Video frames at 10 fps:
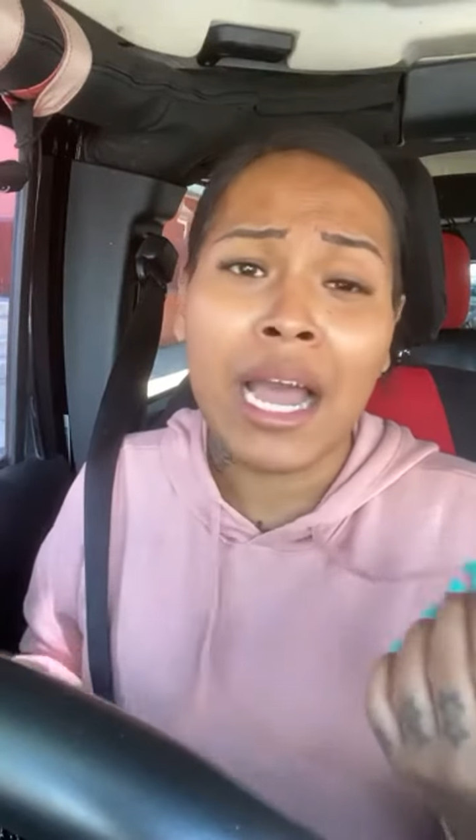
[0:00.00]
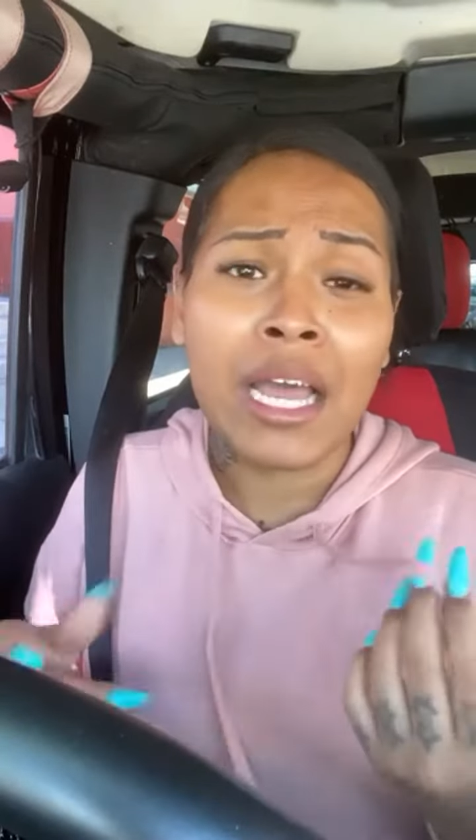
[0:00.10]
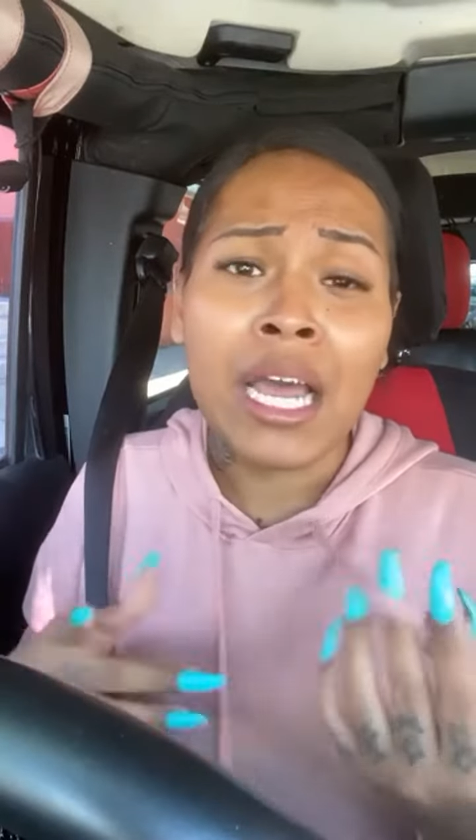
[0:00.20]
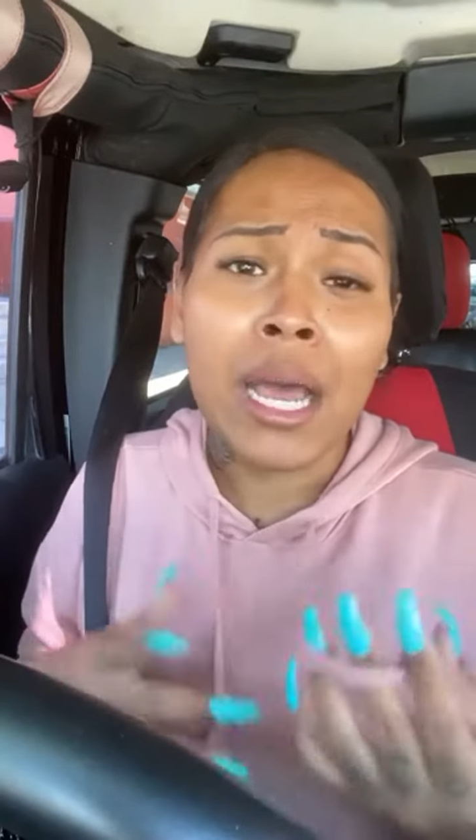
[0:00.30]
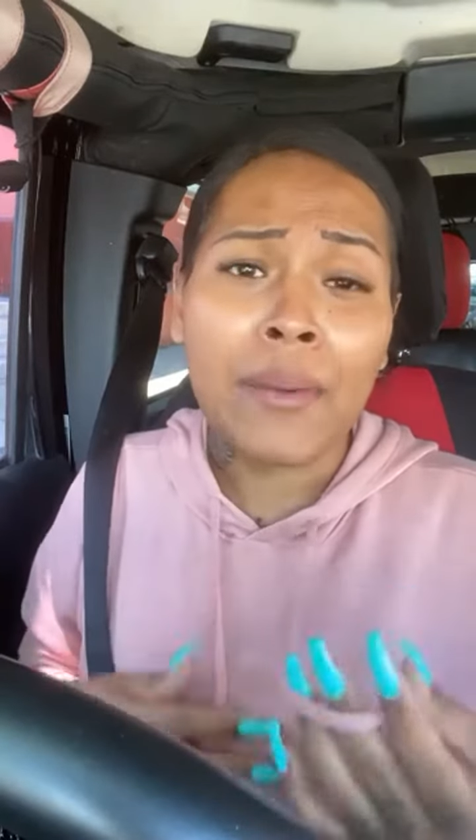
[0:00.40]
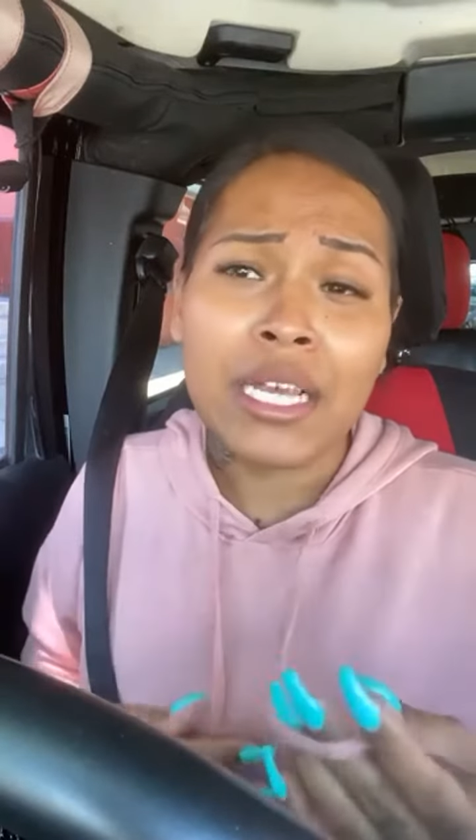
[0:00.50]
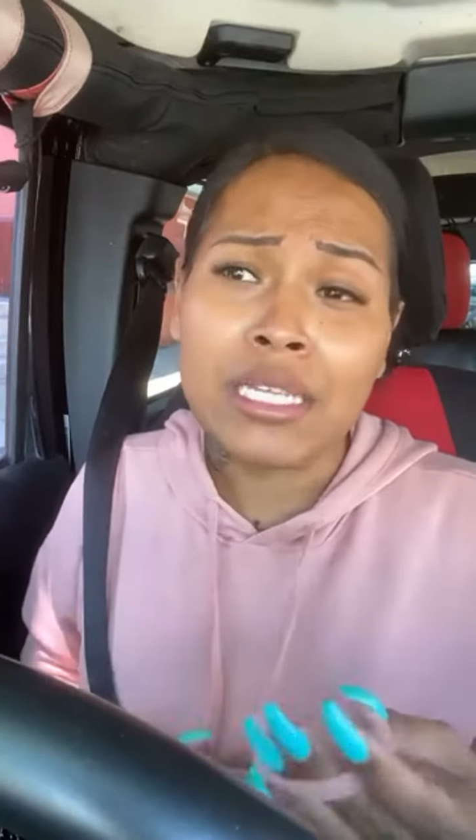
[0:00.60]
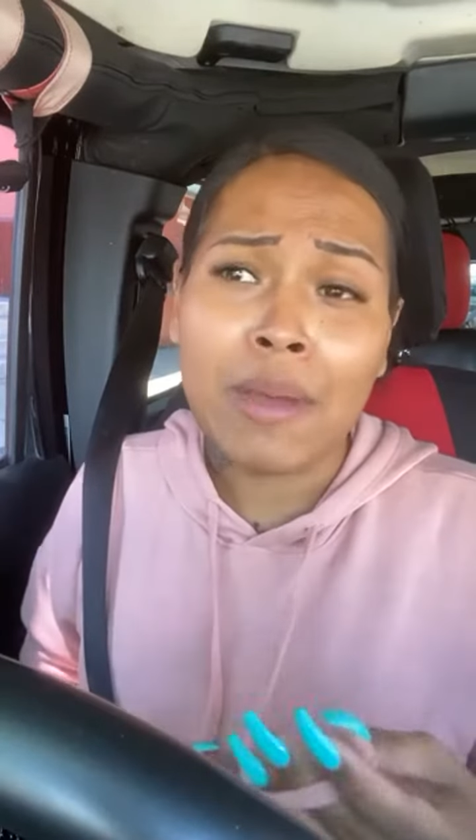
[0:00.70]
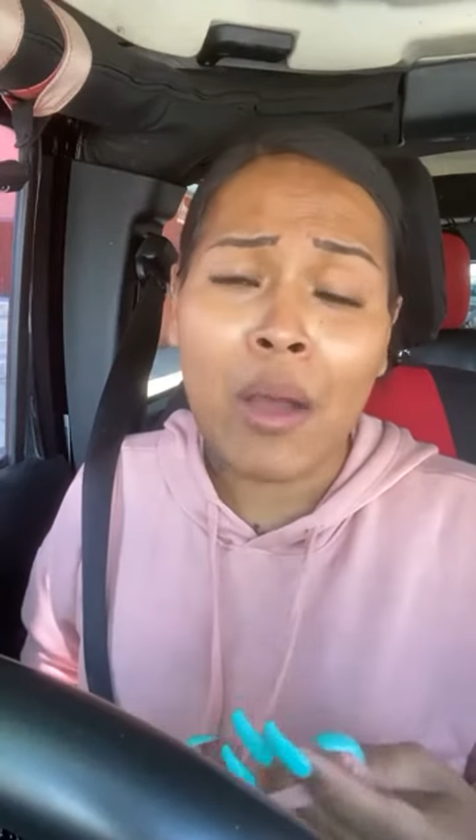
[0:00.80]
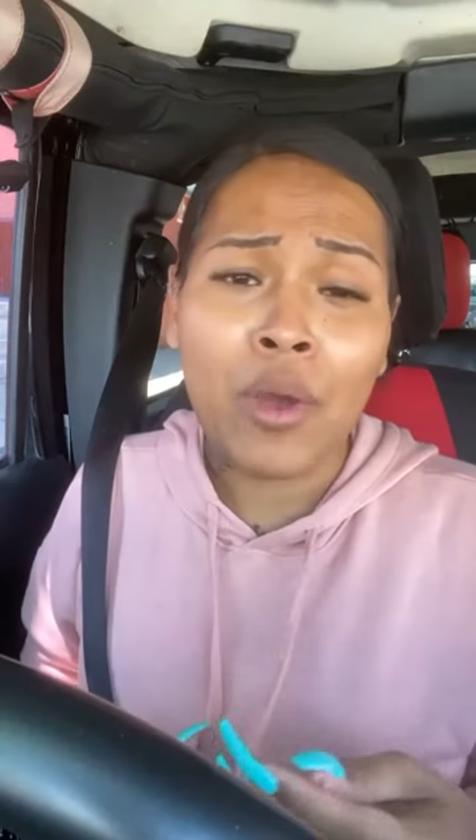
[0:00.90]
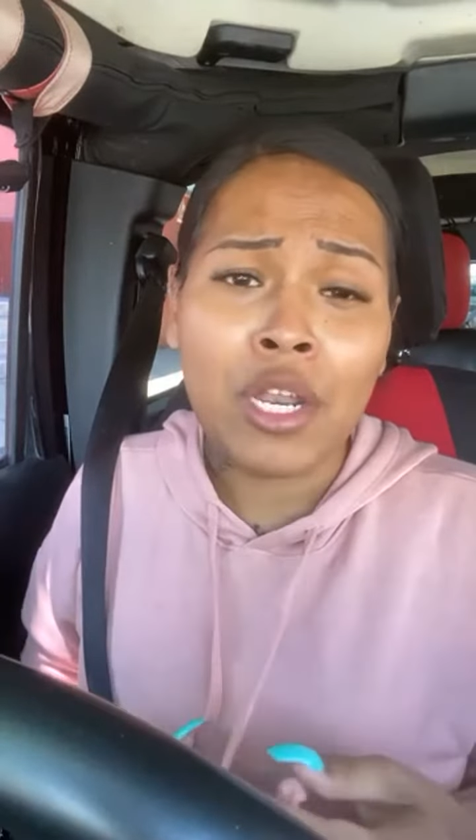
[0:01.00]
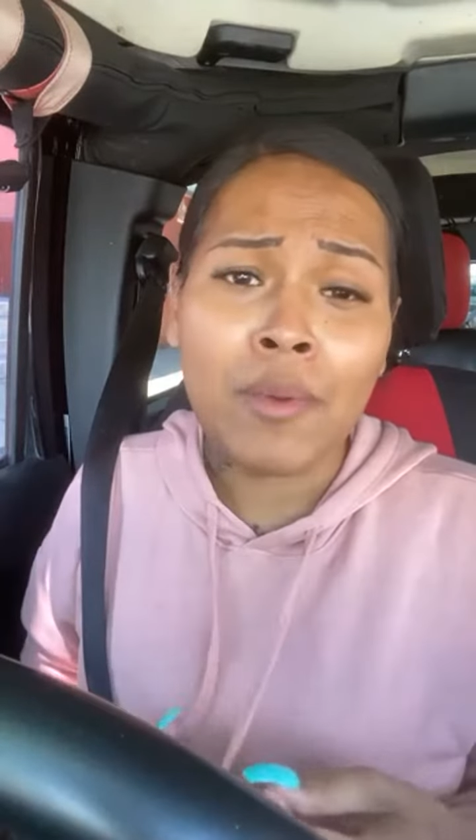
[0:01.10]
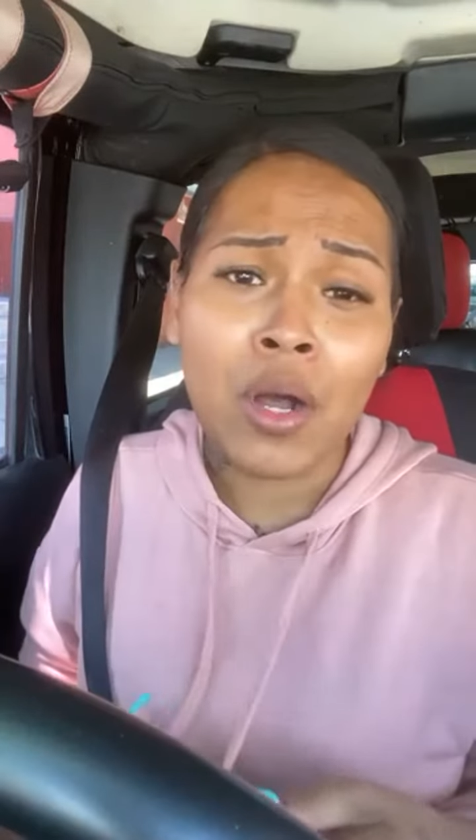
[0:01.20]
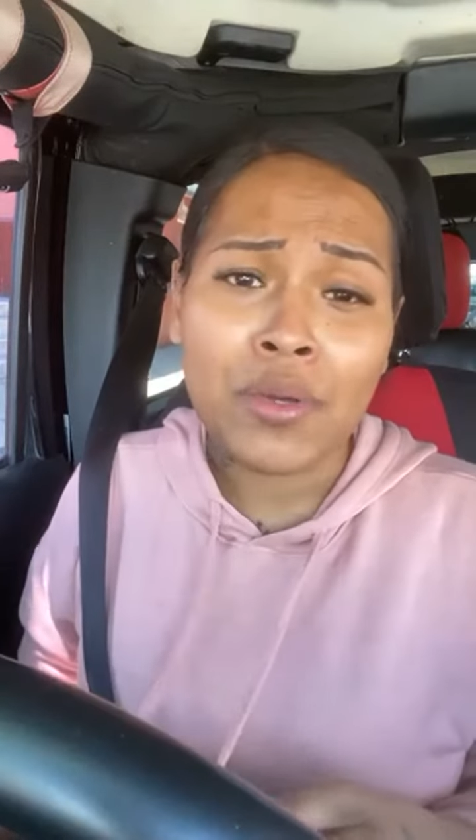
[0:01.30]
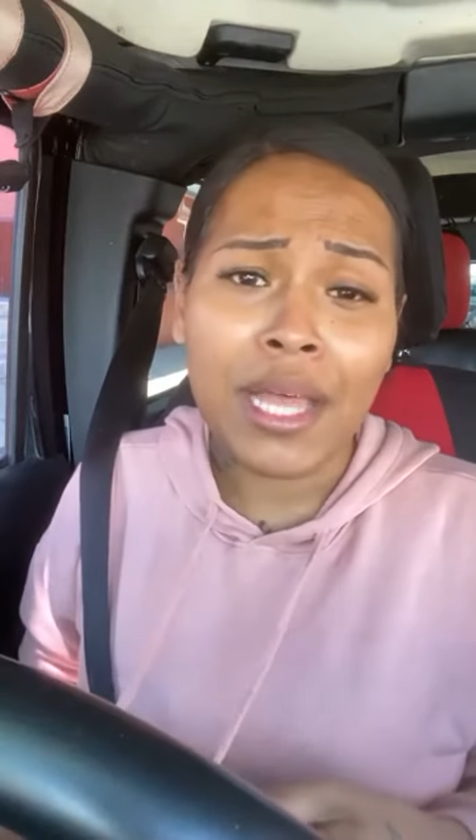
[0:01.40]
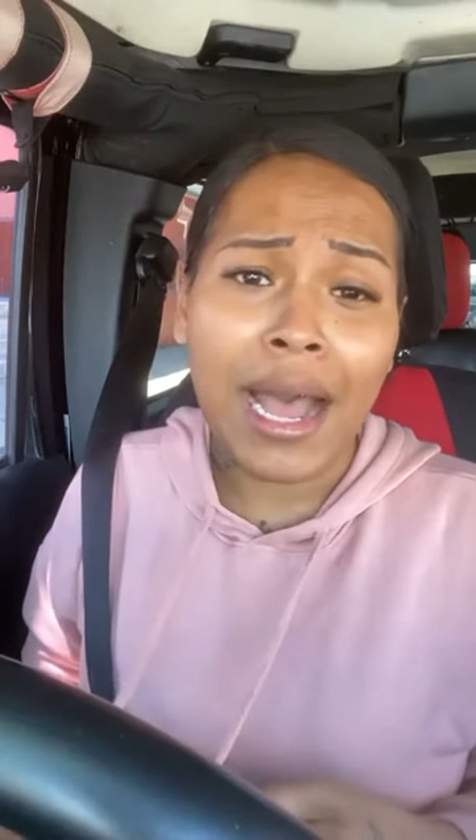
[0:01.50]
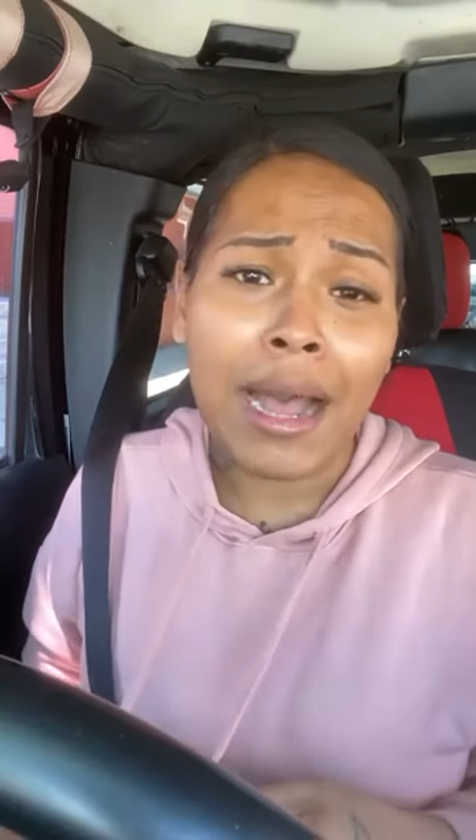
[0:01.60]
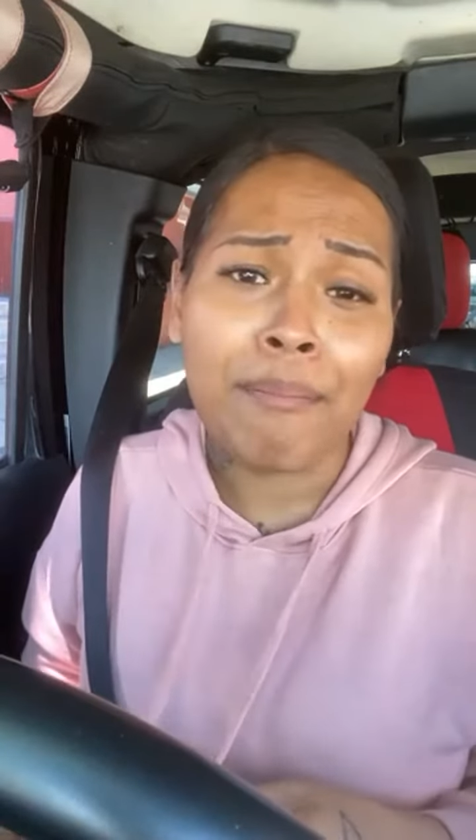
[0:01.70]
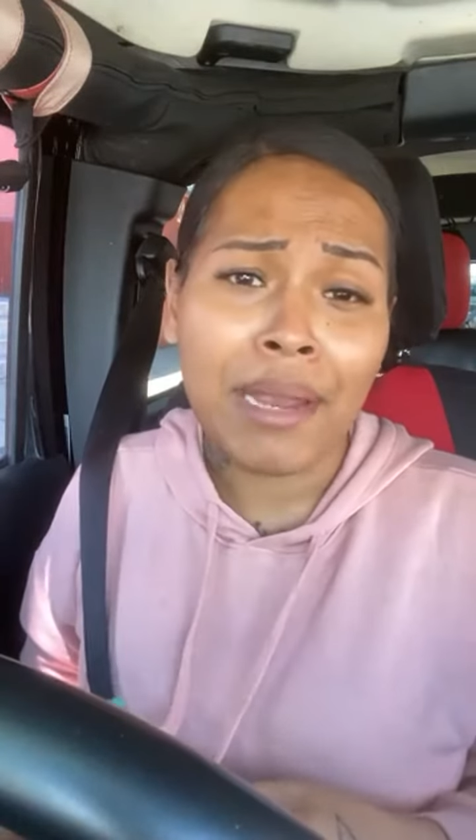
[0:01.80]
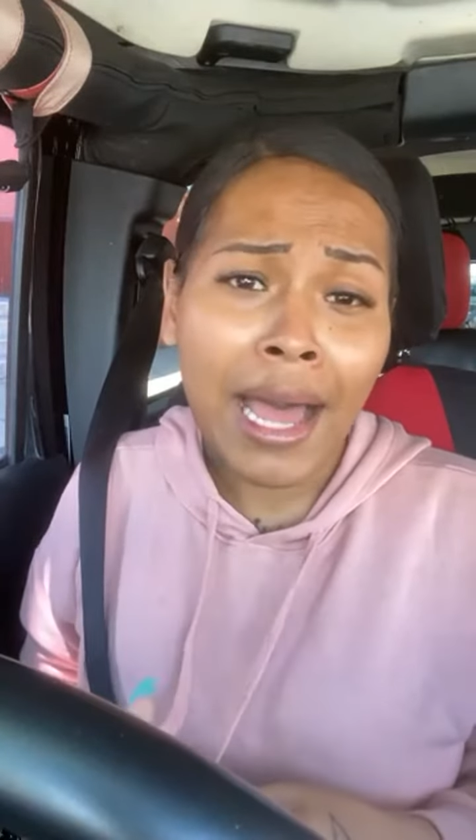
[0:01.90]
because probably one of them hoes that I
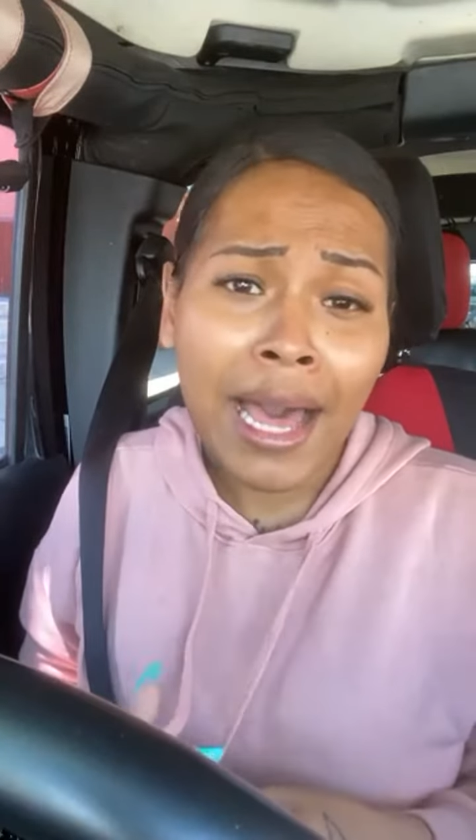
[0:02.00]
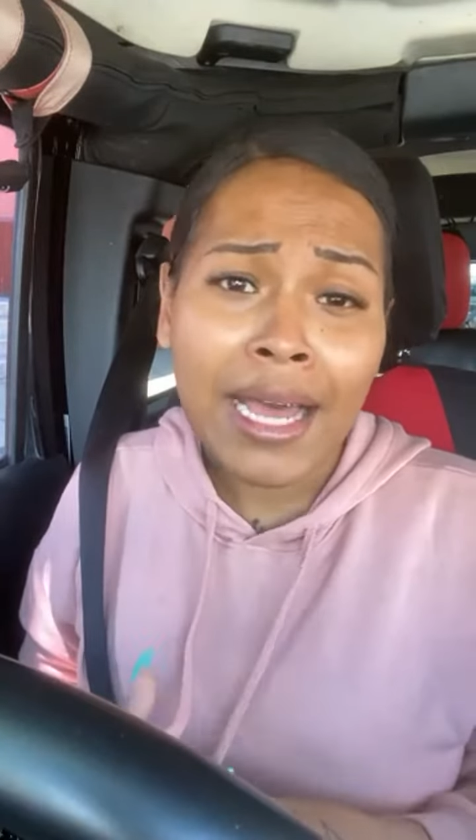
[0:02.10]
blocked